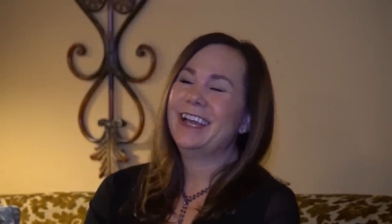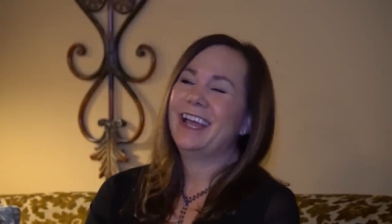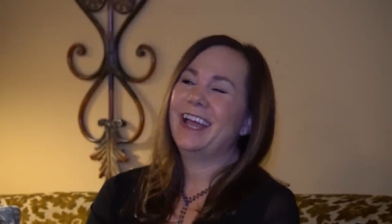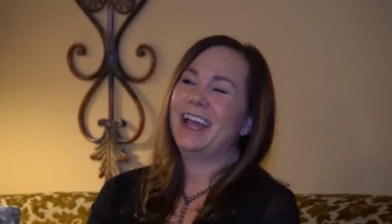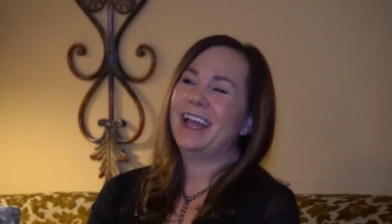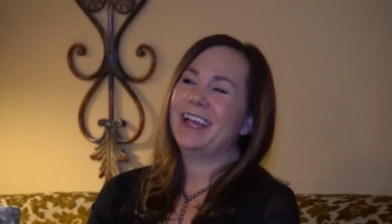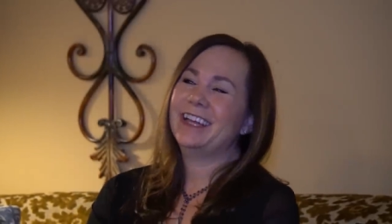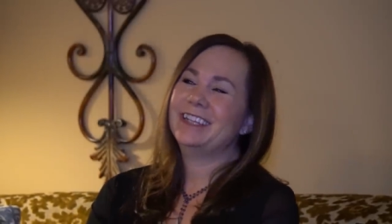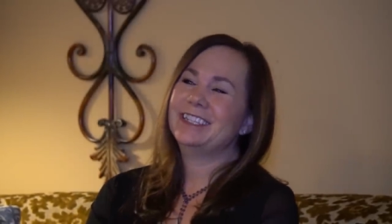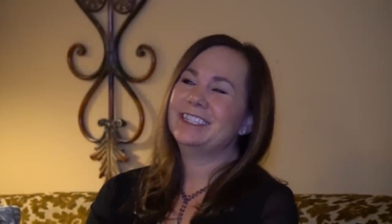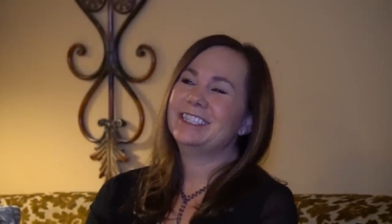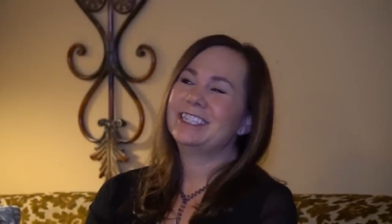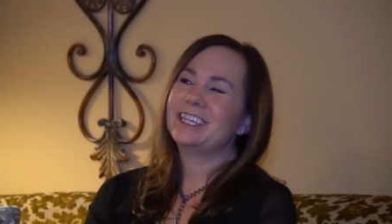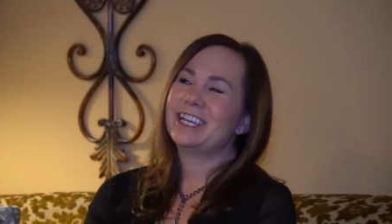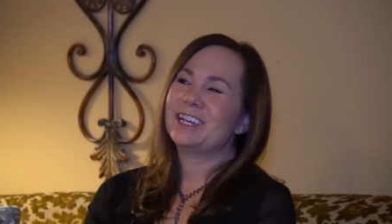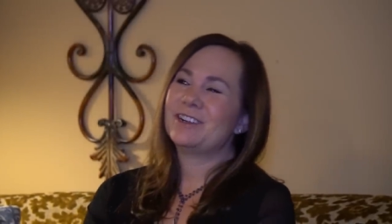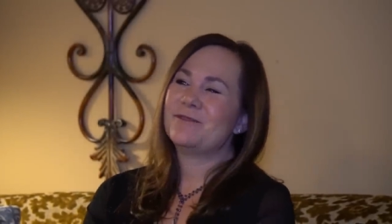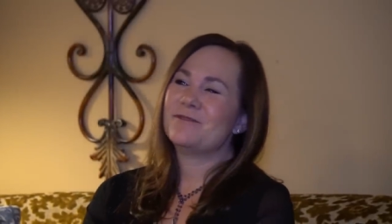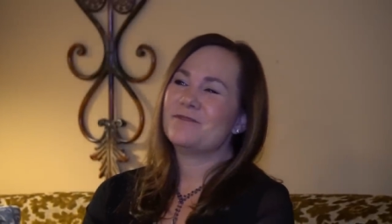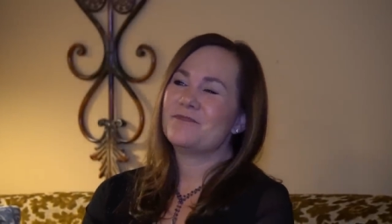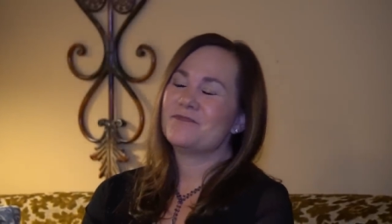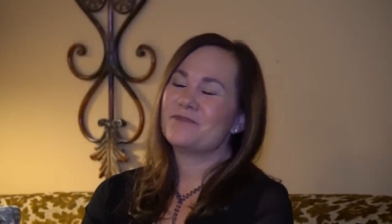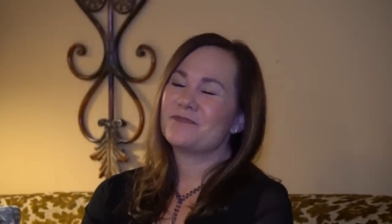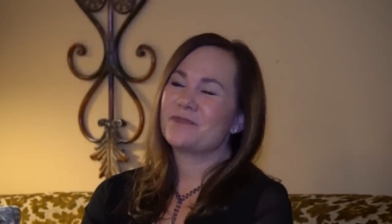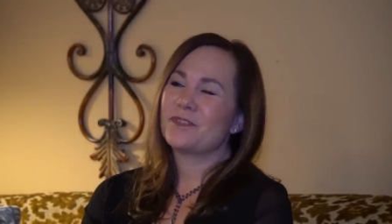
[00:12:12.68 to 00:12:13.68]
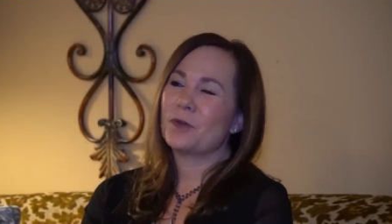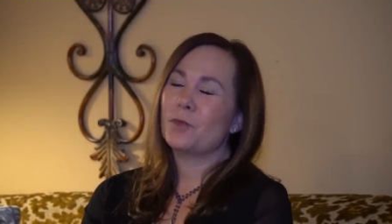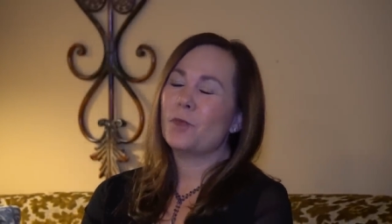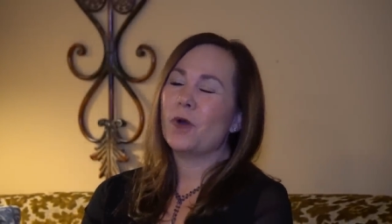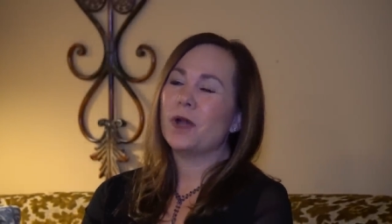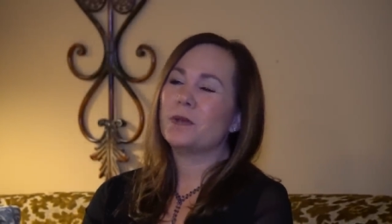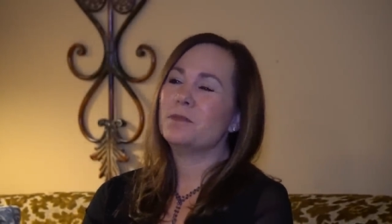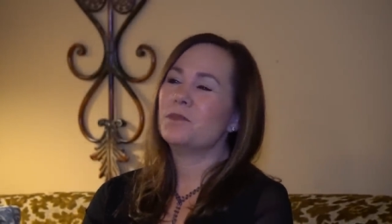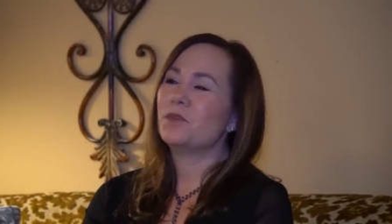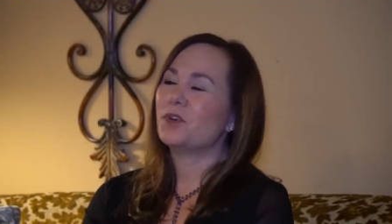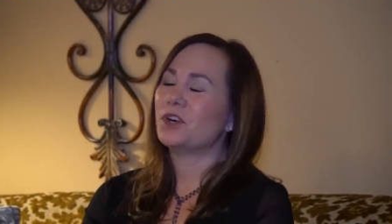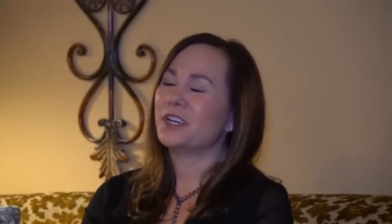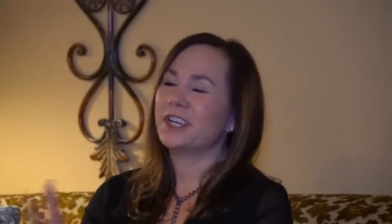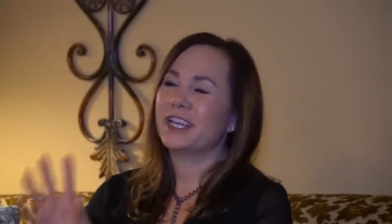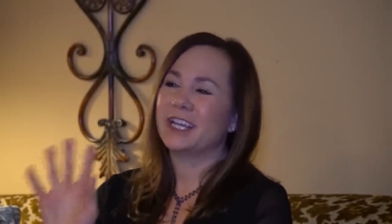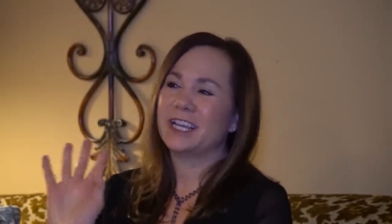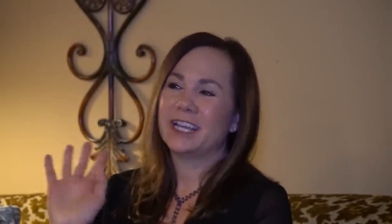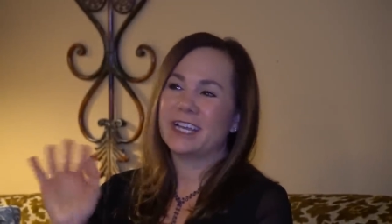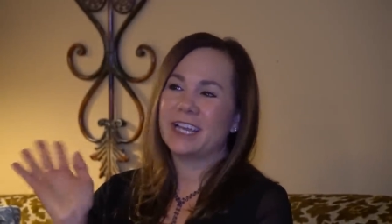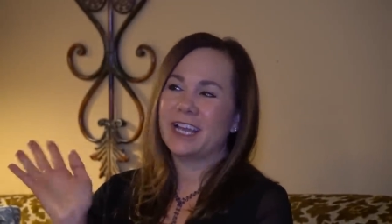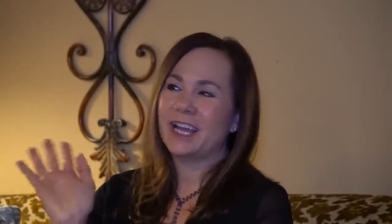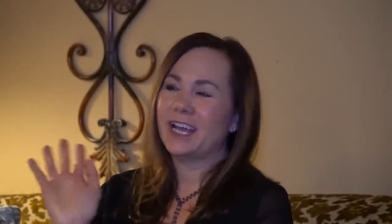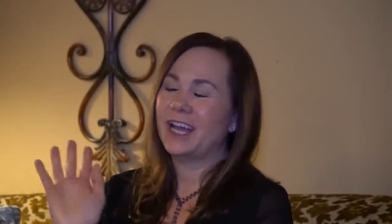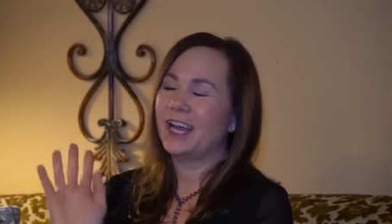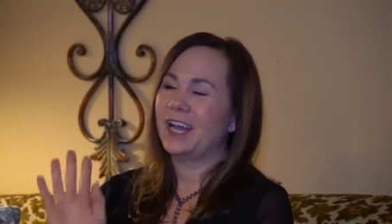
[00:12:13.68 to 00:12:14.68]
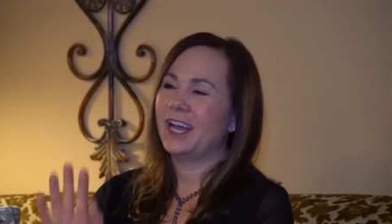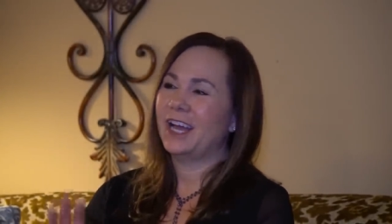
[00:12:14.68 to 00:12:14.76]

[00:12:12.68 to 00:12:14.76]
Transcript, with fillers: And um, one morning